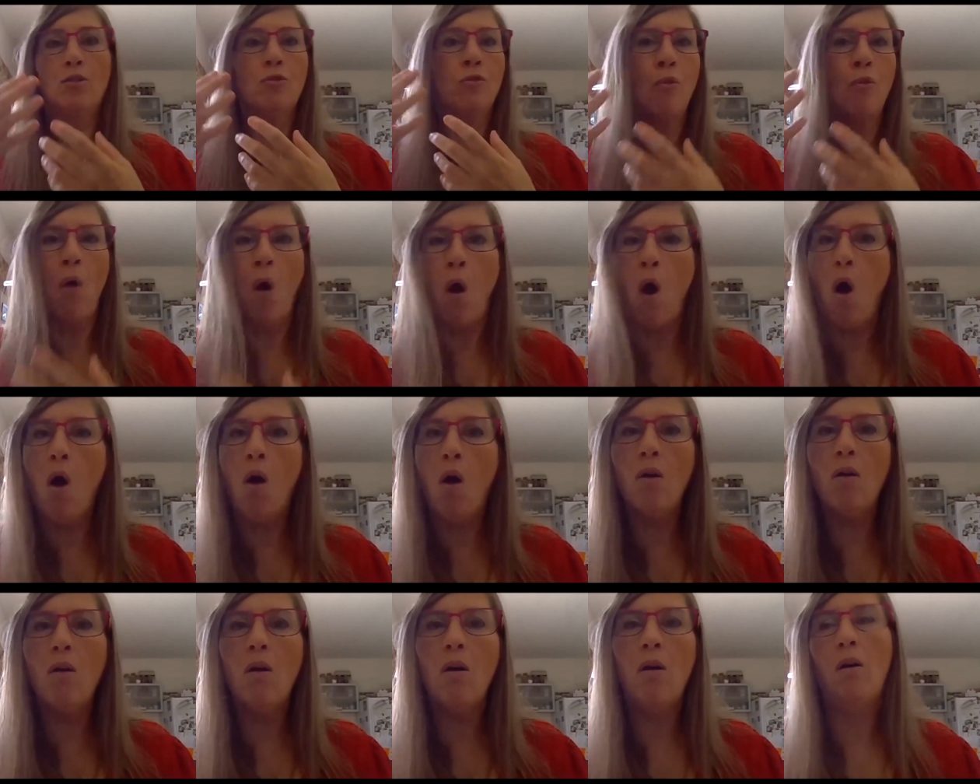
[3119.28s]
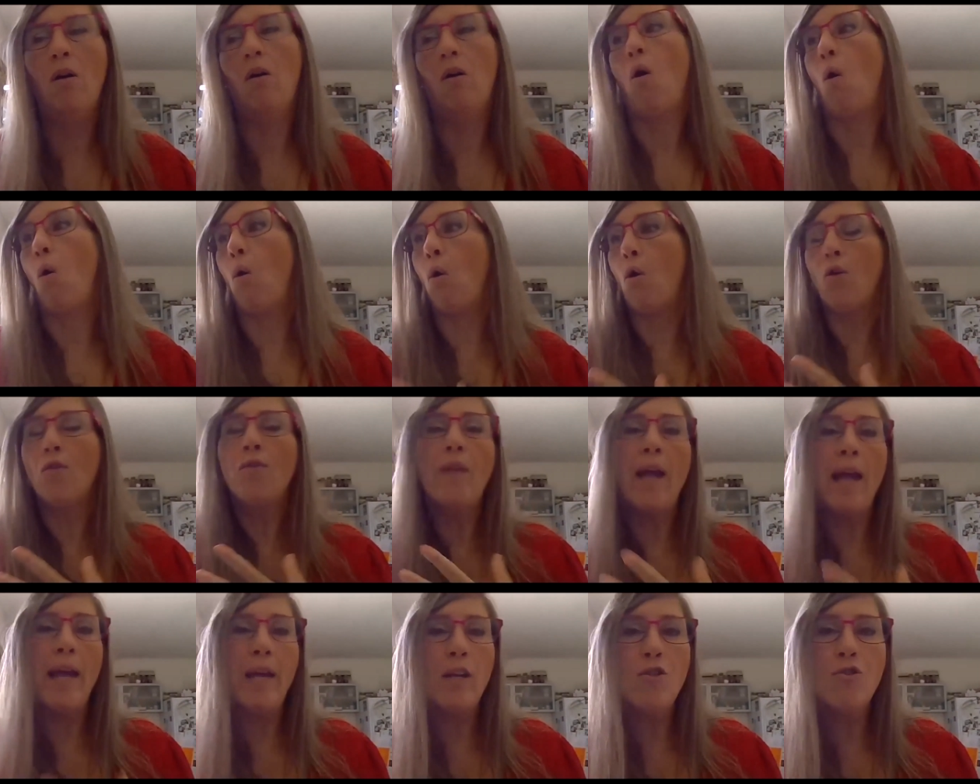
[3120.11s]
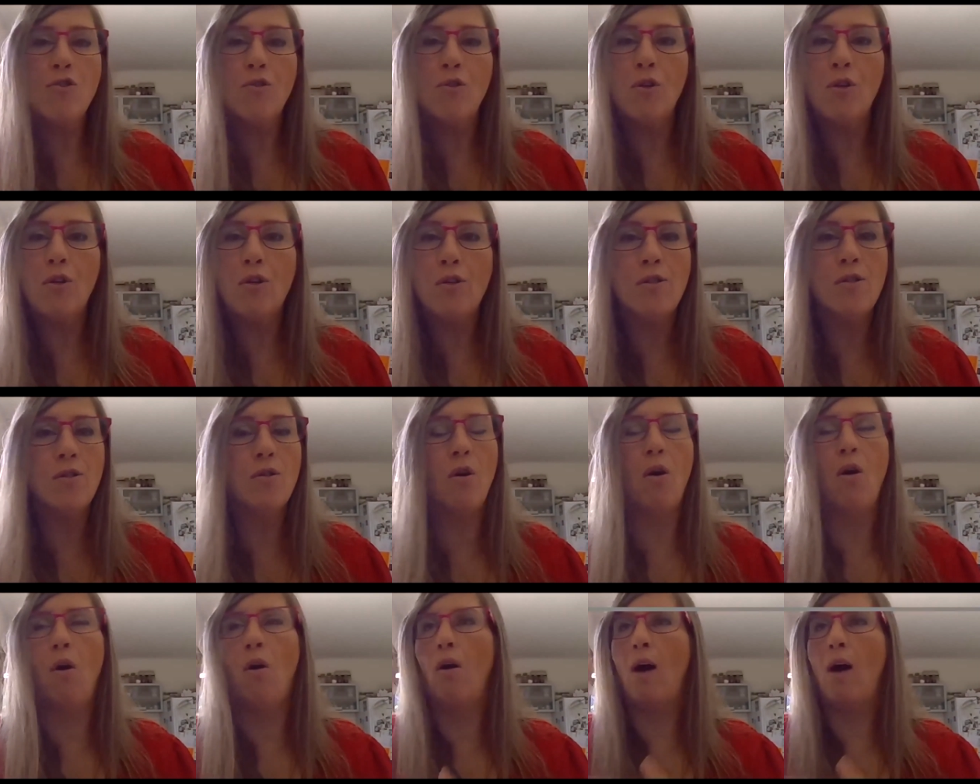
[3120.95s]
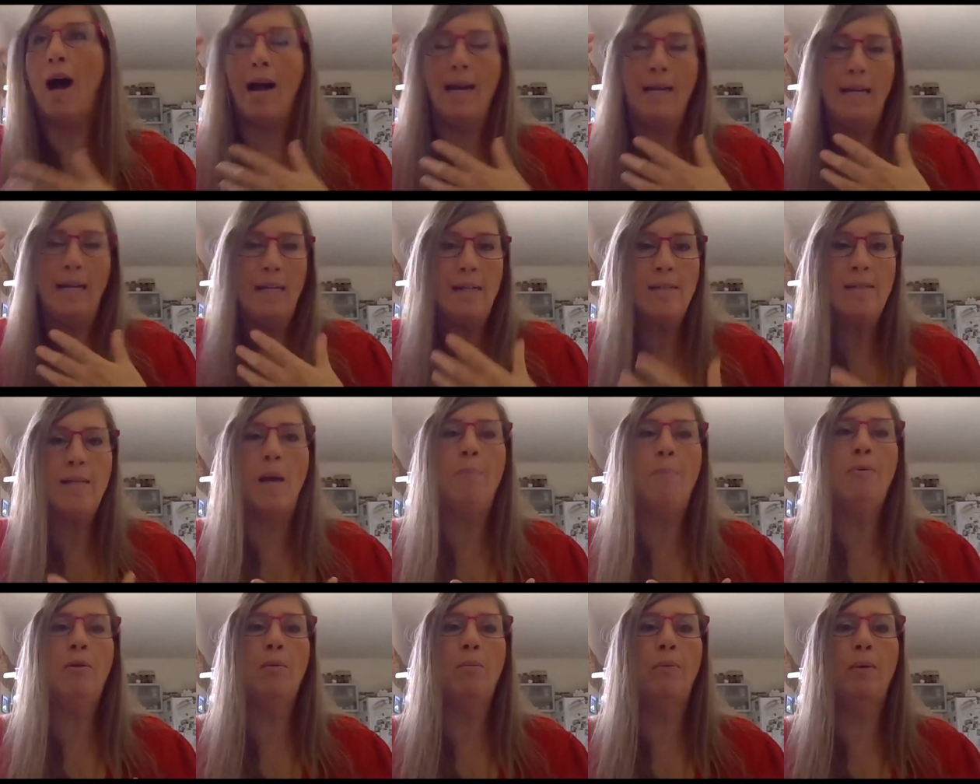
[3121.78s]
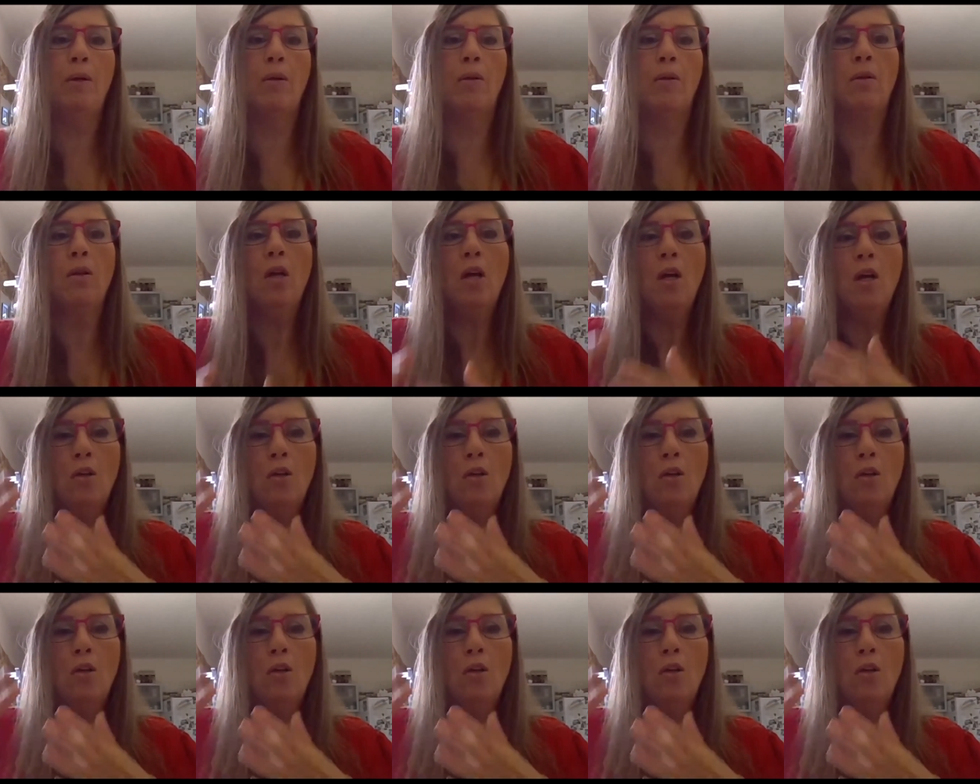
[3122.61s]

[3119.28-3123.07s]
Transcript: wrong or dangerous or unacceptable